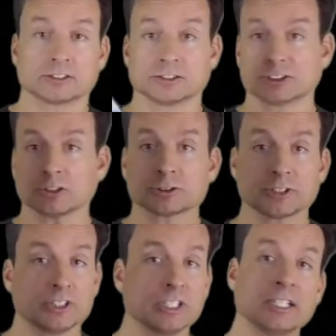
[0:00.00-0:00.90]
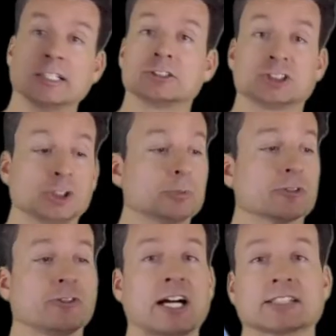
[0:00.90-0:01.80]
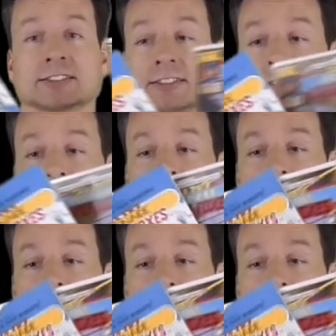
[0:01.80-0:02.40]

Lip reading: The sultry teenage super foxes,